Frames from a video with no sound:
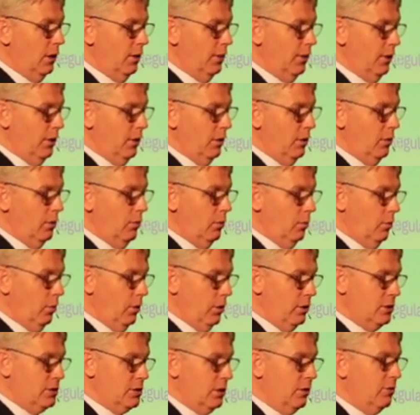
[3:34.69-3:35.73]
the
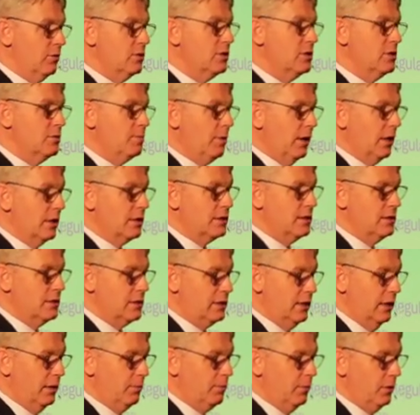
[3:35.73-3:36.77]
Water Services Policy
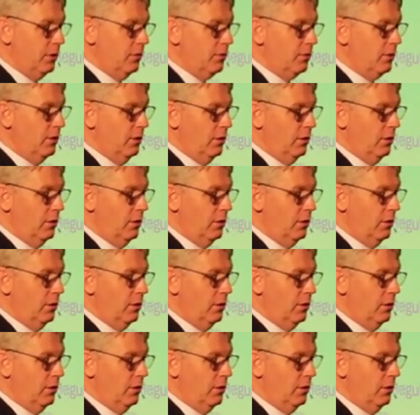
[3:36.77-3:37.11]
Statement